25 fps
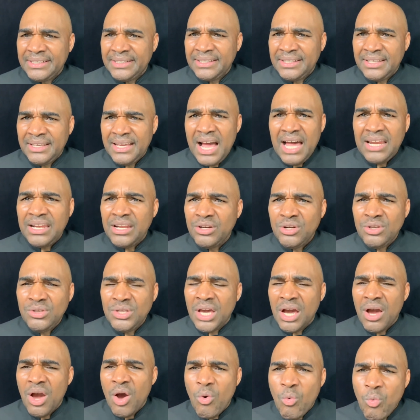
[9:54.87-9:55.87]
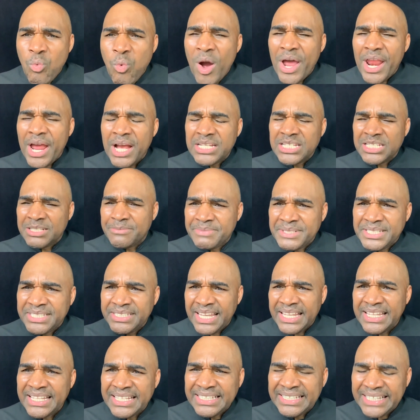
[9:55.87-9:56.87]
Hallelujah,
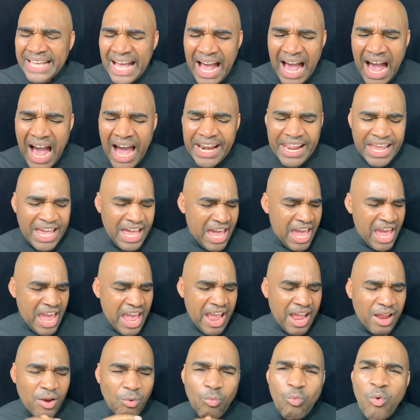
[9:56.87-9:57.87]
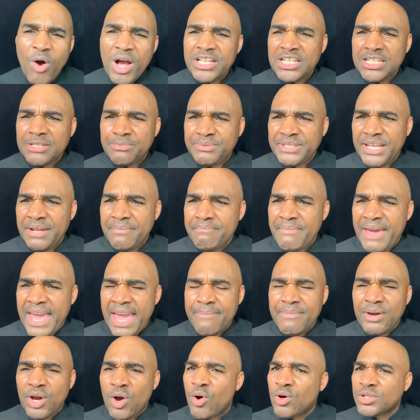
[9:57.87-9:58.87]
100% God and 100% man,
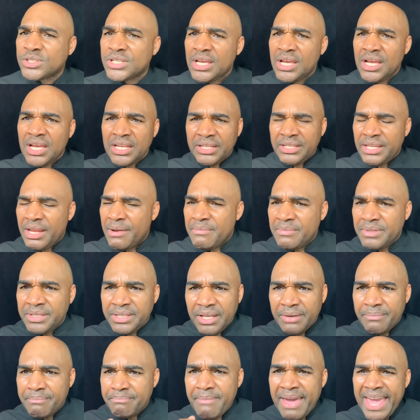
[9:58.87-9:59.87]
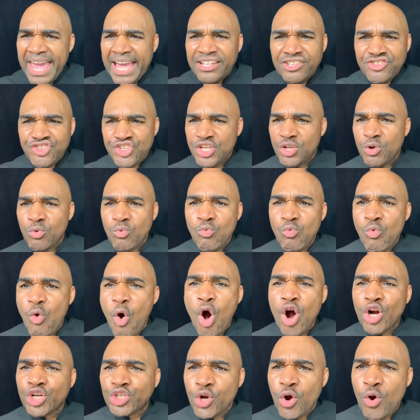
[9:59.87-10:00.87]
because the man deer
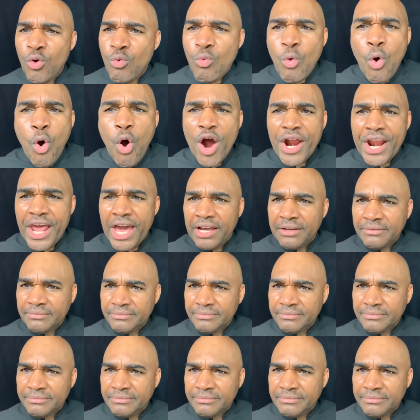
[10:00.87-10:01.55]
walked on water.